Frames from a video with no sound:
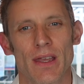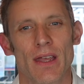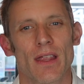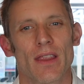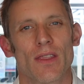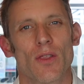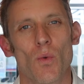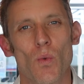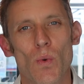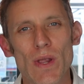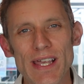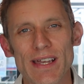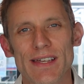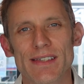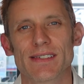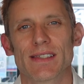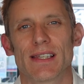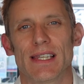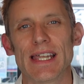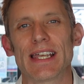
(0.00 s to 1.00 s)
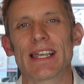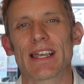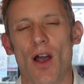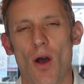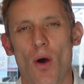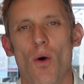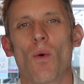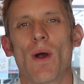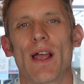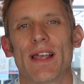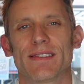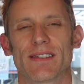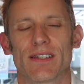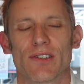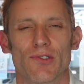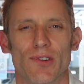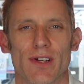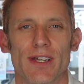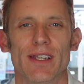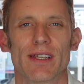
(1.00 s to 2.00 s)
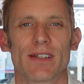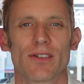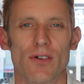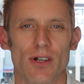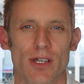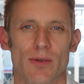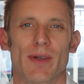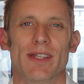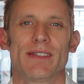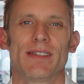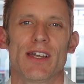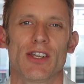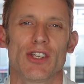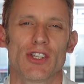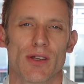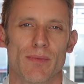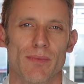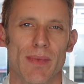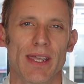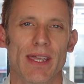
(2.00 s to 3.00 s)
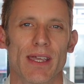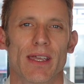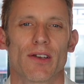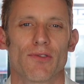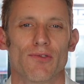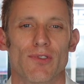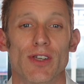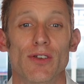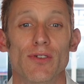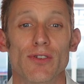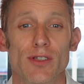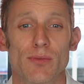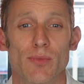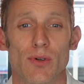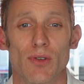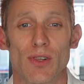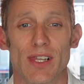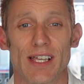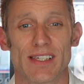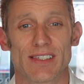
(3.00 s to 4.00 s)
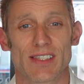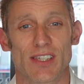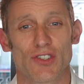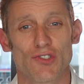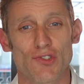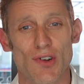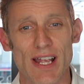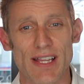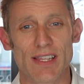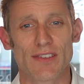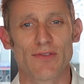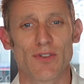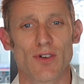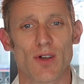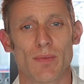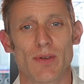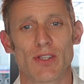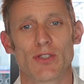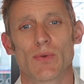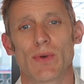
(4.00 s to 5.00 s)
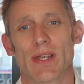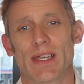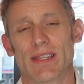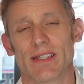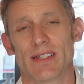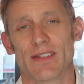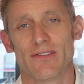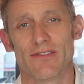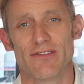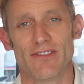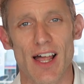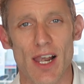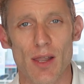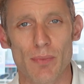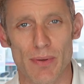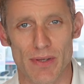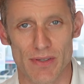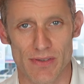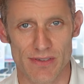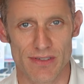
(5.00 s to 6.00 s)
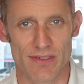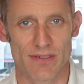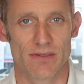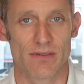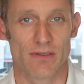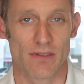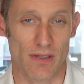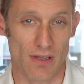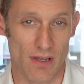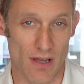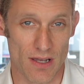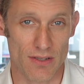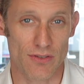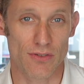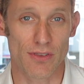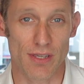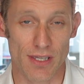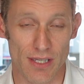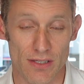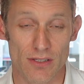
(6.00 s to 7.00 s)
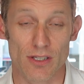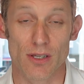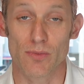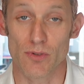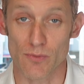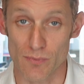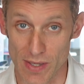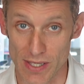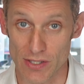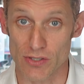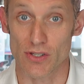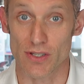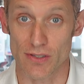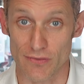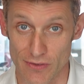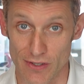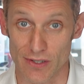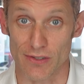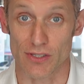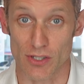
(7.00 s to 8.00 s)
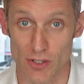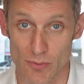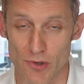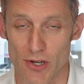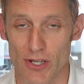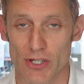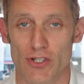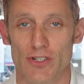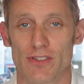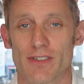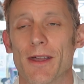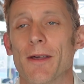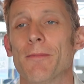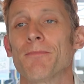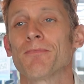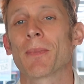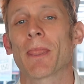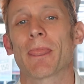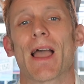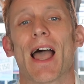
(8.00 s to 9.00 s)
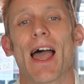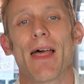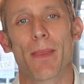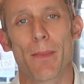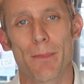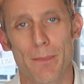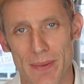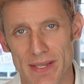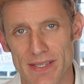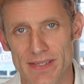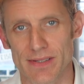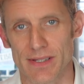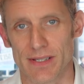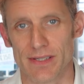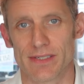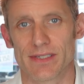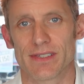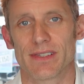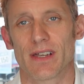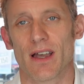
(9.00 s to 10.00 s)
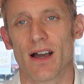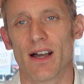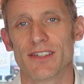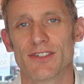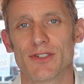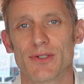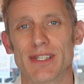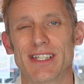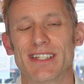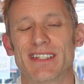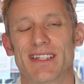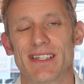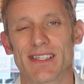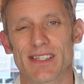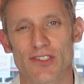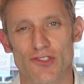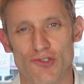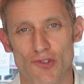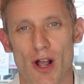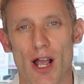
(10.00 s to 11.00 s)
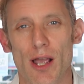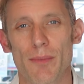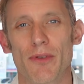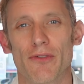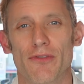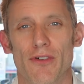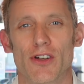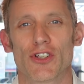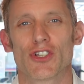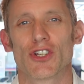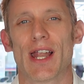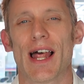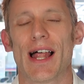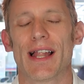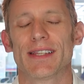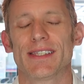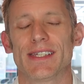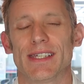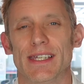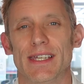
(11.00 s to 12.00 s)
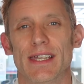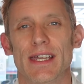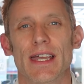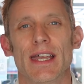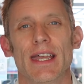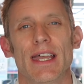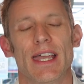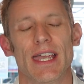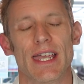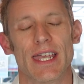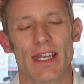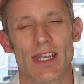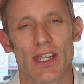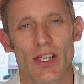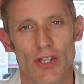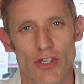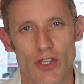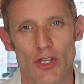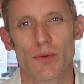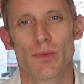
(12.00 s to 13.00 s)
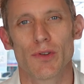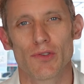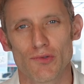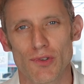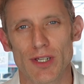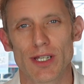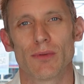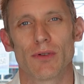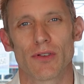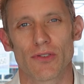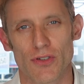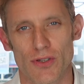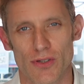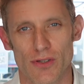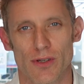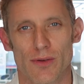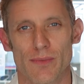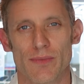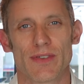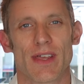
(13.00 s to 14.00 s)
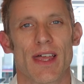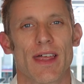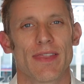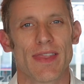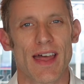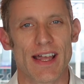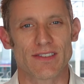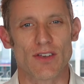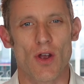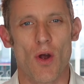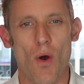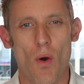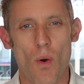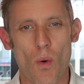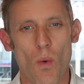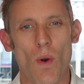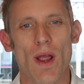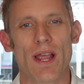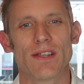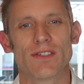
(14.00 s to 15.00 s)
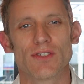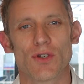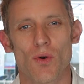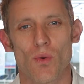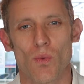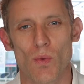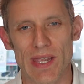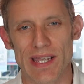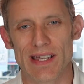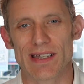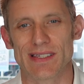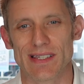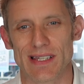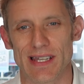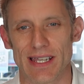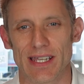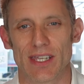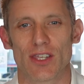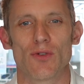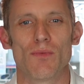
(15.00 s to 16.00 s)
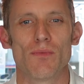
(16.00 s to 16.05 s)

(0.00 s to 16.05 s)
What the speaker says: The weakest link always in creating documentation and making it reusable is the transfer between the developers, the guys who think in terms of messages, fields, and enumerations, and the business, the guys who need to describe the functionality in human-readable terms. That's always your weakest link.